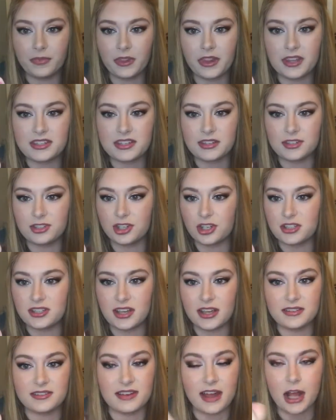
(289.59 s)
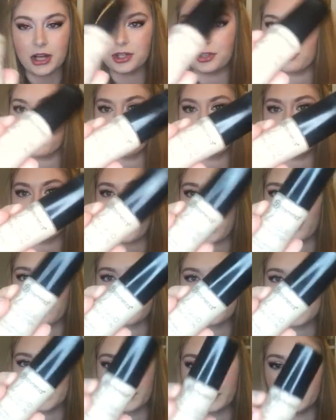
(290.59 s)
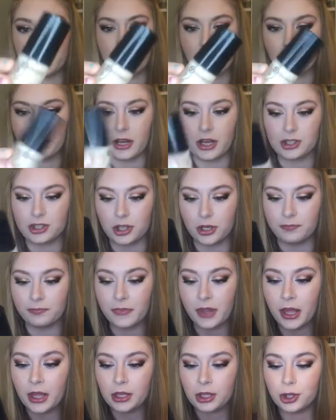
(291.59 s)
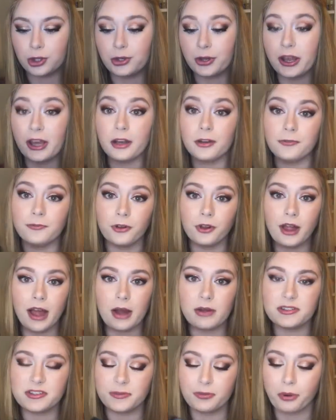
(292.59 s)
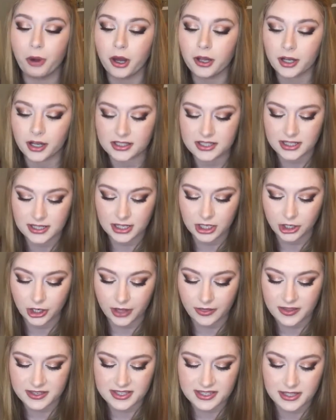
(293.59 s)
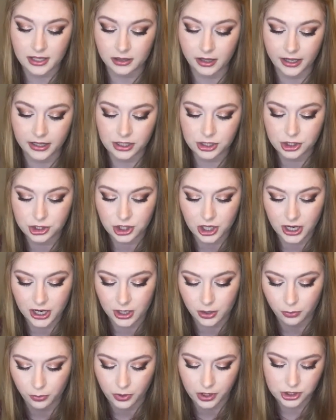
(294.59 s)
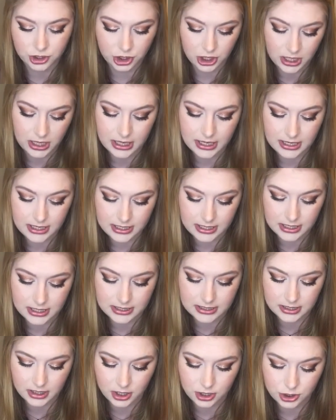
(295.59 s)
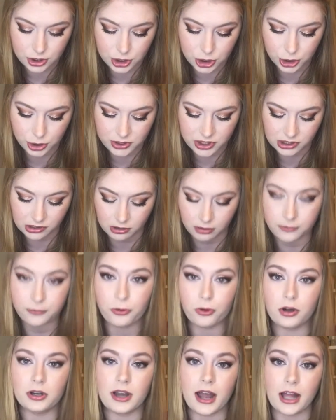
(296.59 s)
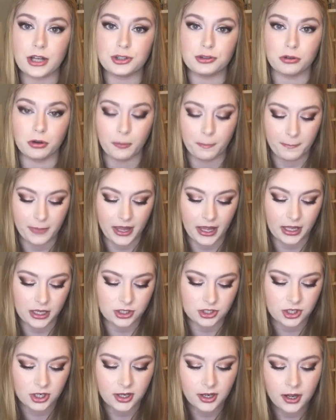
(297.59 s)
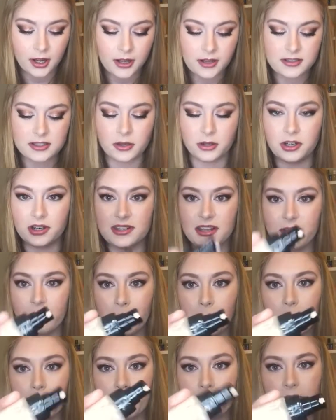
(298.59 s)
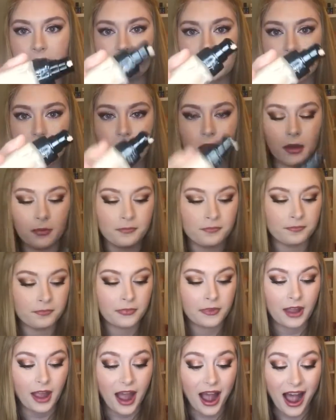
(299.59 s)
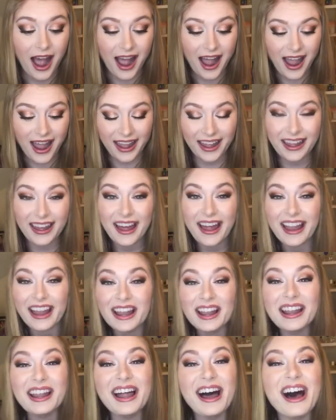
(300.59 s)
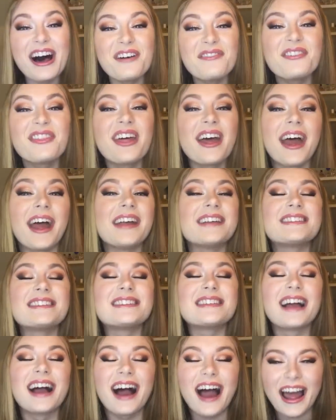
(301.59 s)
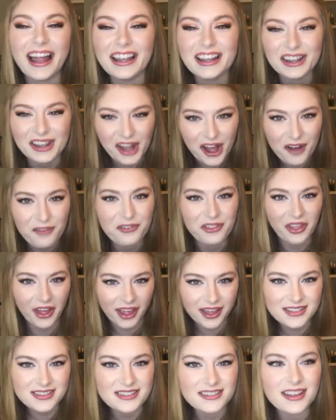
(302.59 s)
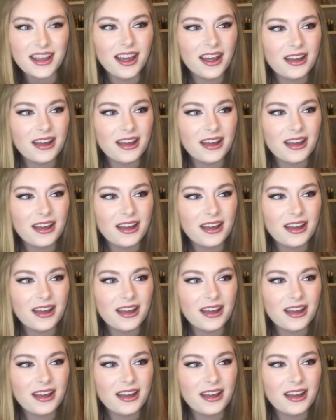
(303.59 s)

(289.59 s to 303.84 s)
This is just says naturally flawless liquid foundation. You do get a full ounce of product in here, and this is the lightest shade, which is 204 Natural Beige. So it does have a pump on the top. I love this. I love this.